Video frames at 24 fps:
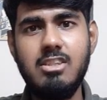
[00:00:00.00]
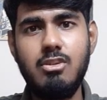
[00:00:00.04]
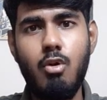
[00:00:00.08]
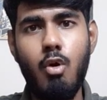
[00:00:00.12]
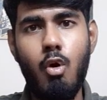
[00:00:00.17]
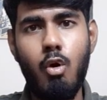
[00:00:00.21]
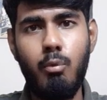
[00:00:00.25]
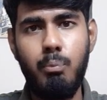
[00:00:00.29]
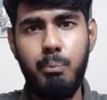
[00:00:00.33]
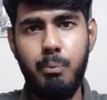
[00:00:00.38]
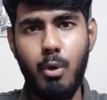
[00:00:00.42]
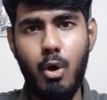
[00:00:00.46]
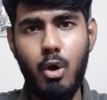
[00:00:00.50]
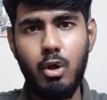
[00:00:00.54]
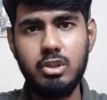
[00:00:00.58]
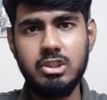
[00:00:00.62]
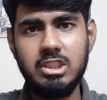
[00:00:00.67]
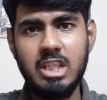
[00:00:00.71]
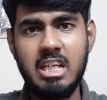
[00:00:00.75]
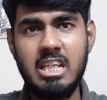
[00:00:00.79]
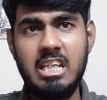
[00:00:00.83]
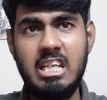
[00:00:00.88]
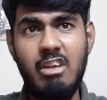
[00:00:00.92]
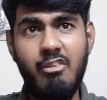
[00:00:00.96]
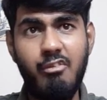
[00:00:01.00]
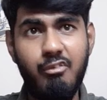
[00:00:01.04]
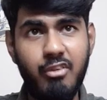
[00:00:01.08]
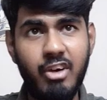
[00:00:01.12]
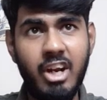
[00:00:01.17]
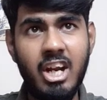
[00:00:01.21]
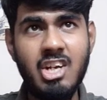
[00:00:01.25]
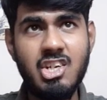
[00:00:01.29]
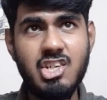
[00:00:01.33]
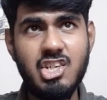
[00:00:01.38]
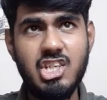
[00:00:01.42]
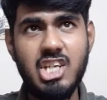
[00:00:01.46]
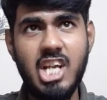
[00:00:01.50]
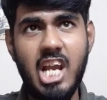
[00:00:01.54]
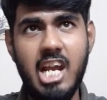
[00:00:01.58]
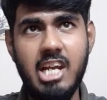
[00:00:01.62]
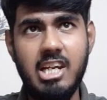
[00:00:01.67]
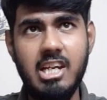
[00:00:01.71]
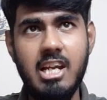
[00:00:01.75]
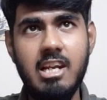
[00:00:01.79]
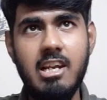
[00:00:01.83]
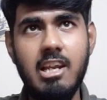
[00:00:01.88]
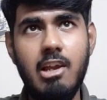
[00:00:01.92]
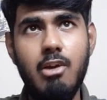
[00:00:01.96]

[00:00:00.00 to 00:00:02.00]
code blocks are differentiated